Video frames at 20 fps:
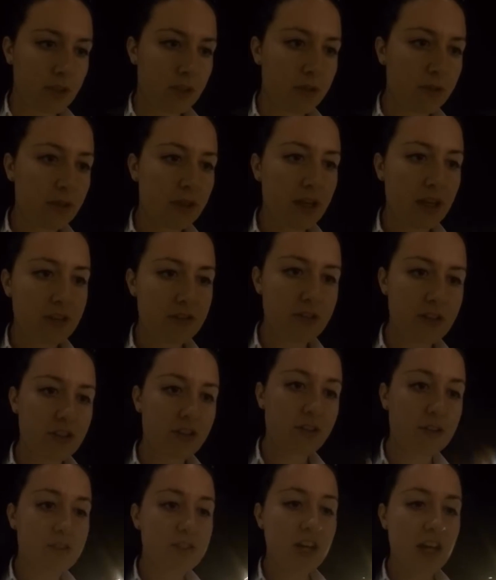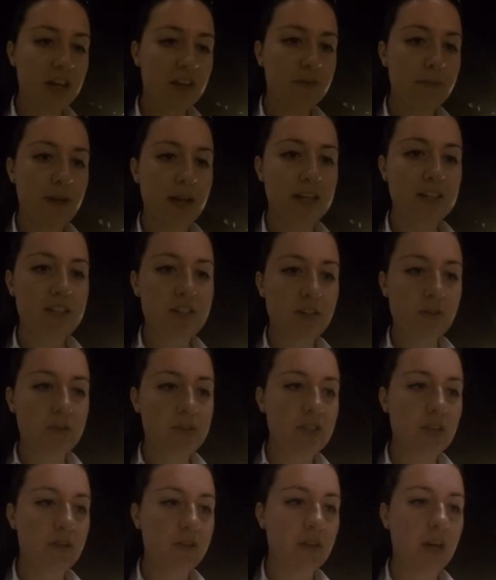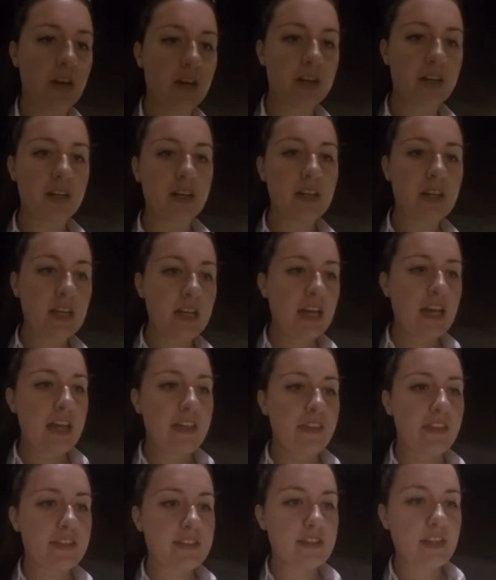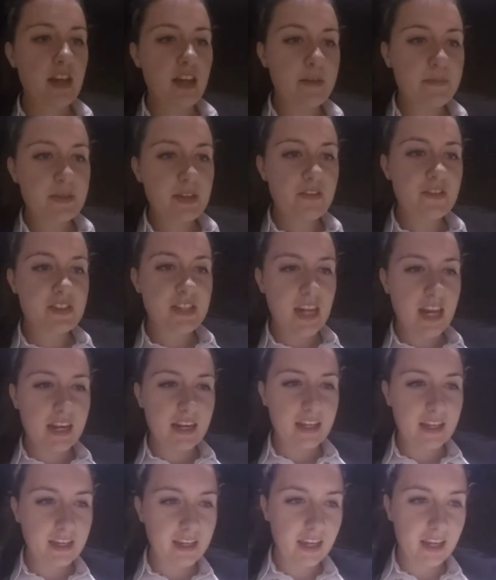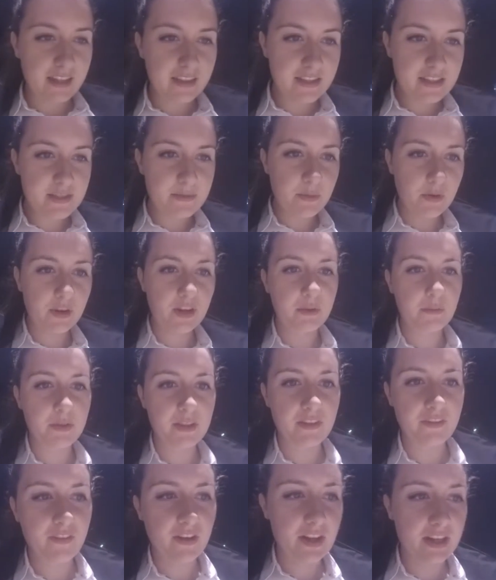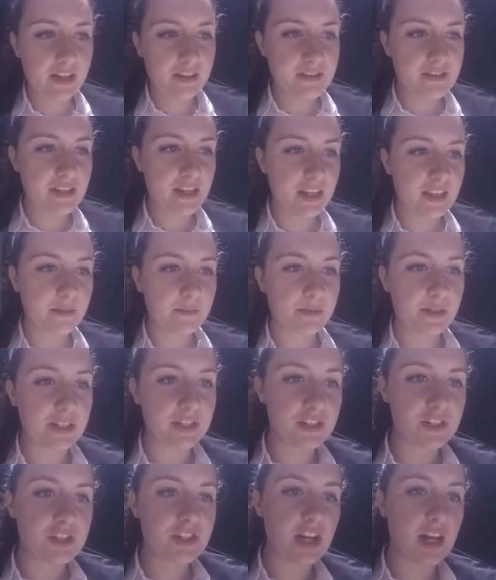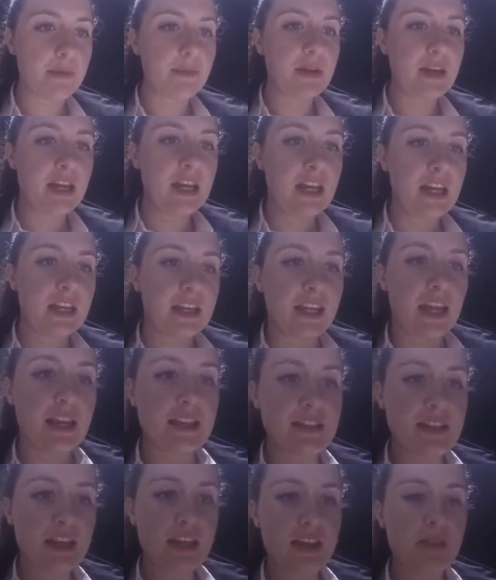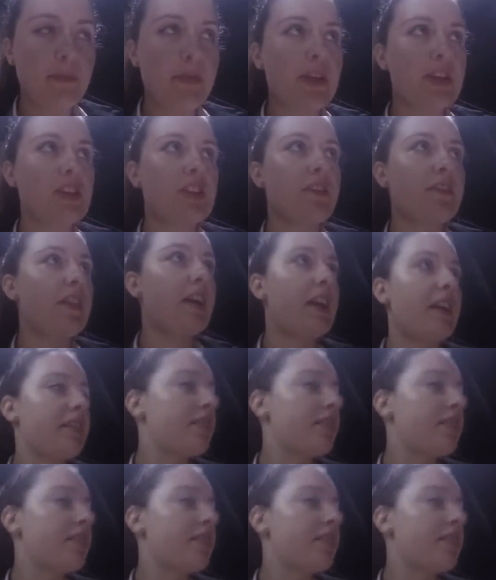Through the country, through shattered minds, to his own garden, then saw himself standing again this morning with Yvonne outside the printer shop, gazing at the picture of that